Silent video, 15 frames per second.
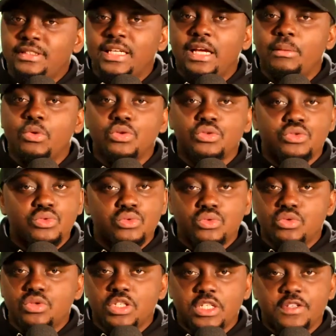they're able
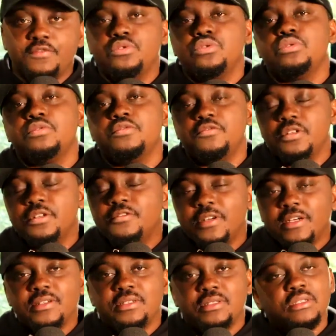to give you a
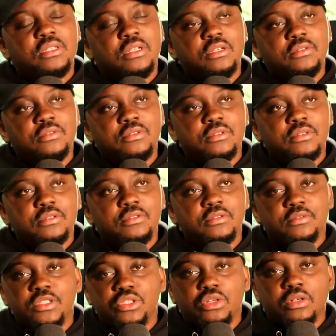very detailed
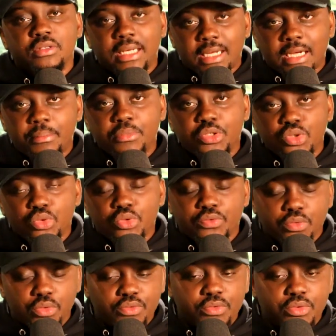result that can be
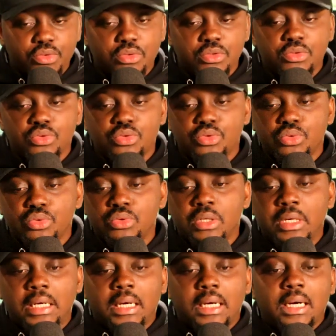useful to
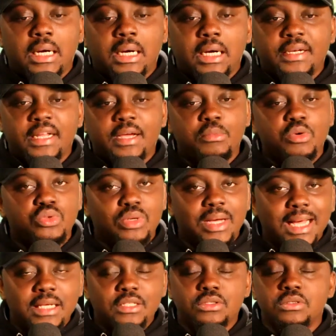you. They're able
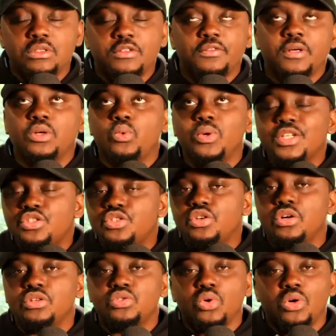to ask you different
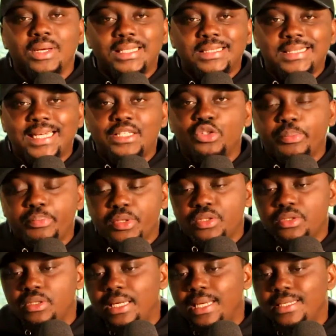questions to understand your
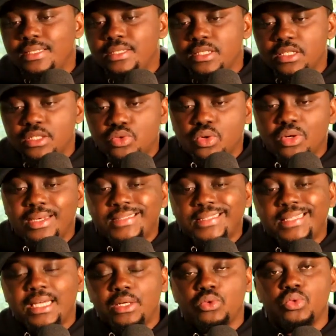personality, to
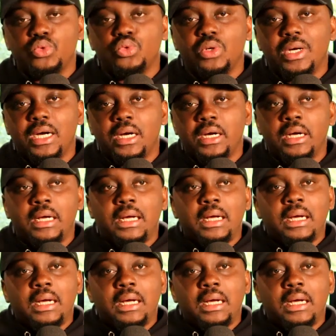understand who you are,